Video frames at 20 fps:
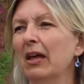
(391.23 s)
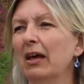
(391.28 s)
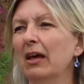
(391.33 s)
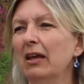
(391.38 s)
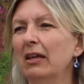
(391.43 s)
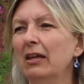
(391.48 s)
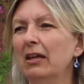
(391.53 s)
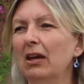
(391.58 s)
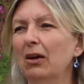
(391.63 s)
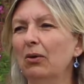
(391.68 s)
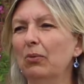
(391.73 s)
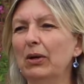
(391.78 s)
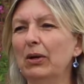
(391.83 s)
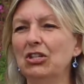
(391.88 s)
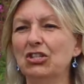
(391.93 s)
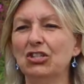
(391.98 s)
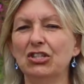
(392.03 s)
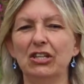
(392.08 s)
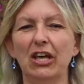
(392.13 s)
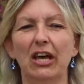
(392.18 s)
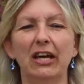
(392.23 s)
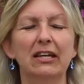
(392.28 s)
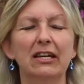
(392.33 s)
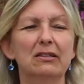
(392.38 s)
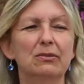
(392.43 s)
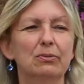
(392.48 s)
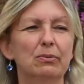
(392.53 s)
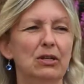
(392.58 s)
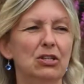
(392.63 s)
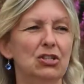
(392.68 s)
you know, which
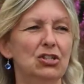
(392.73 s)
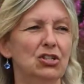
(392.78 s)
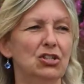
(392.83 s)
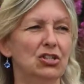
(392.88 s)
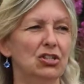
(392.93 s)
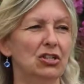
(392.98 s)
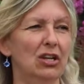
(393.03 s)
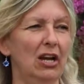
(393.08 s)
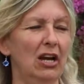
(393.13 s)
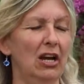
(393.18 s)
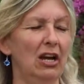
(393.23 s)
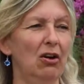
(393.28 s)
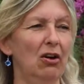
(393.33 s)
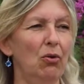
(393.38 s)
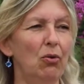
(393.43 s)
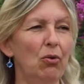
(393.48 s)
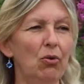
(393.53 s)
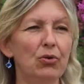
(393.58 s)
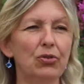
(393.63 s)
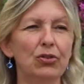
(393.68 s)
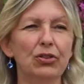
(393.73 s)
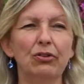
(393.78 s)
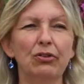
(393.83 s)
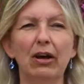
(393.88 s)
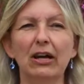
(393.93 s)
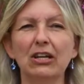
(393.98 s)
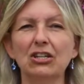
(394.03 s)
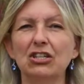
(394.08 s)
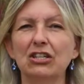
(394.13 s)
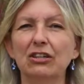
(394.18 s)
site, which author
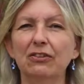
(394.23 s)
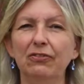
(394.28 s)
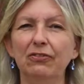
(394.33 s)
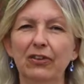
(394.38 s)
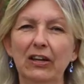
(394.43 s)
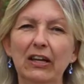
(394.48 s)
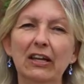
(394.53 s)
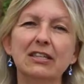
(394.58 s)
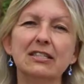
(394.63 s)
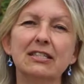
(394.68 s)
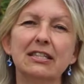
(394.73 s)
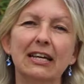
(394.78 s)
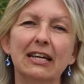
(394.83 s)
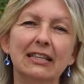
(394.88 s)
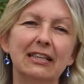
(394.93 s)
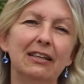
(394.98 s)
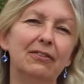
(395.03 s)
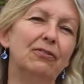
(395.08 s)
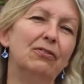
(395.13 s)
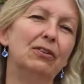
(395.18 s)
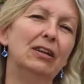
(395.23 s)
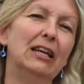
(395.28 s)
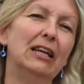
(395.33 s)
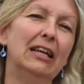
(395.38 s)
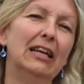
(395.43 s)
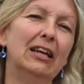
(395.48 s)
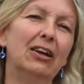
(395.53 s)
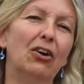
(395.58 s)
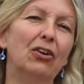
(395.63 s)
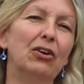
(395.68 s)
actually feels like they've
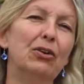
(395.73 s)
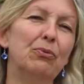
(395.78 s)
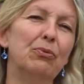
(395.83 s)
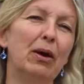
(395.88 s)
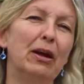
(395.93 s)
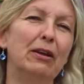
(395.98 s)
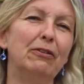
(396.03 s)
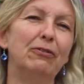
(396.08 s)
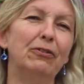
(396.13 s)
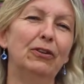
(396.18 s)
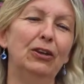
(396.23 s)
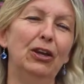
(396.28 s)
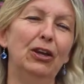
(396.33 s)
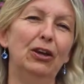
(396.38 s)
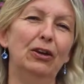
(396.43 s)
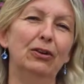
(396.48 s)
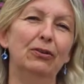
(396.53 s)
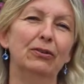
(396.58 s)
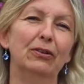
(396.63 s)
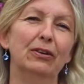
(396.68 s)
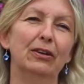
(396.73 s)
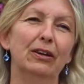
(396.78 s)
really got it right for you.